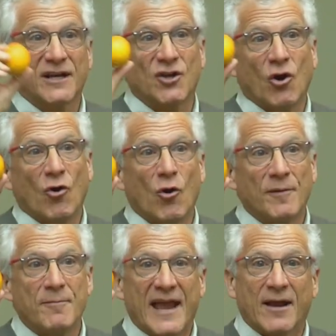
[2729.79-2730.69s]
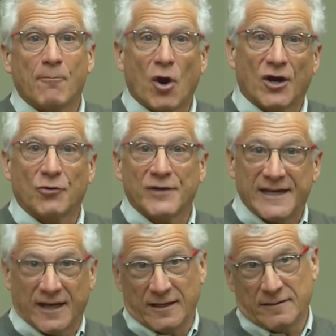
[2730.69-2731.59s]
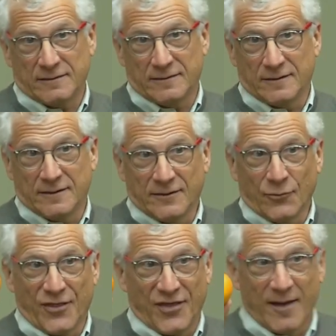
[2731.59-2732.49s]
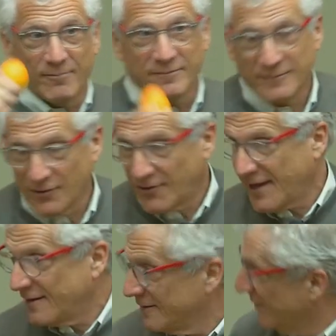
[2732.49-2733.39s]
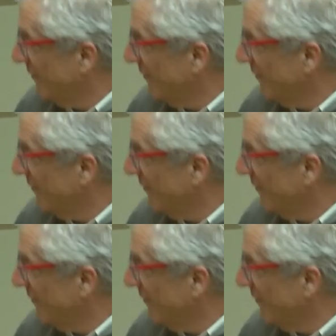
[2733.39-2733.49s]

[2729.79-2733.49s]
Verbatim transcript: but go home and make a margarita with them, okay?